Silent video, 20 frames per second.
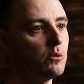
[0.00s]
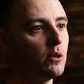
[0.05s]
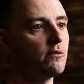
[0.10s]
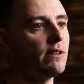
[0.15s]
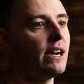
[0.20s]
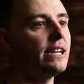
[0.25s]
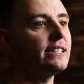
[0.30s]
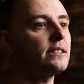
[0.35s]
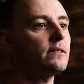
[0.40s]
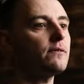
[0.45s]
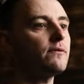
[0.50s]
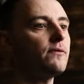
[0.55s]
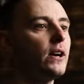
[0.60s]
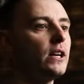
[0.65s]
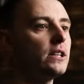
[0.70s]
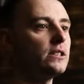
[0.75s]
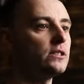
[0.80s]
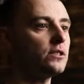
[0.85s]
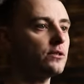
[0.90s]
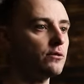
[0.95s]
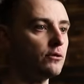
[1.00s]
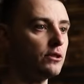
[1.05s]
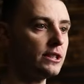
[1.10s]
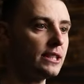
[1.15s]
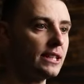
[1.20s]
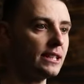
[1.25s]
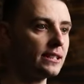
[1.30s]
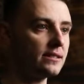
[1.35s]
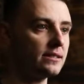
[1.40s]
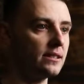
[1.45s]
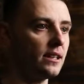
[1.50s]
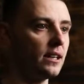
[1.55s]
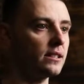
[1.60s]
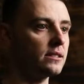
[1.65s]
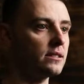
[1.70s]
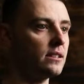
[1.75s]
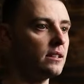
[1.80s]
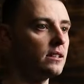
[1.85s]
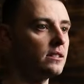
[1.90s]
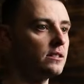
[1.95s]
we're raising funds through
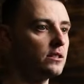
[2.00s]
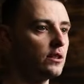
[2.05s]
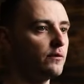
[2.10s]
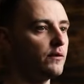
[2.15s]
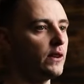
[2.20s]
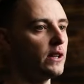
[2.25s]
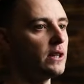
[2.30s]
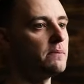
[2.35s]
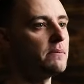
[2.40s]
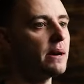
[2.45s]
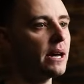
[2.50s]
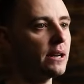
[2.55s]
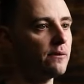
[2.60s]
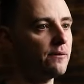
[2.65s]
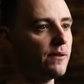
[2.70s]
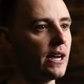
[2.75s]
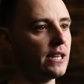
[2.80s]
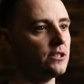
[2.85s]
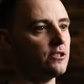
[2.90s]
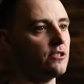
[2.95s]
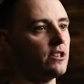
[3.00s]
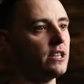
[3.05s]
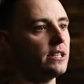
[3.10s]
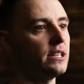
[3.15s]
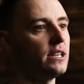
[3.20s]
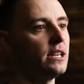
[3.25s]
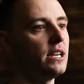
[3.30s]
Kickstarter to fund the manufacturing